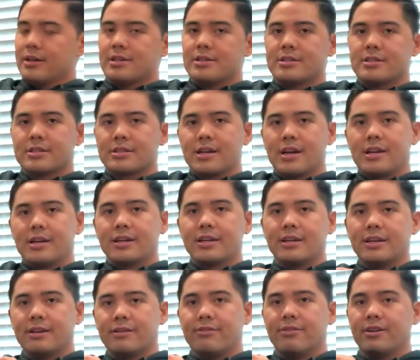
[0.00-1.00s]
just kind of
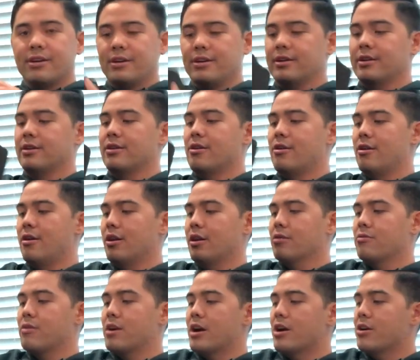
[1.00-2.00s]
give all
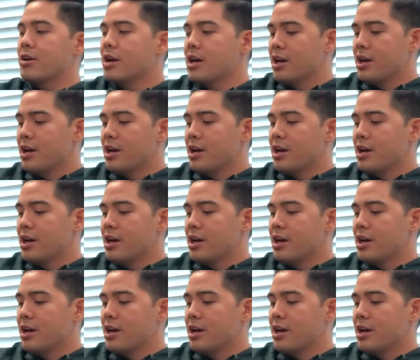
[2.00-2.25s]
around.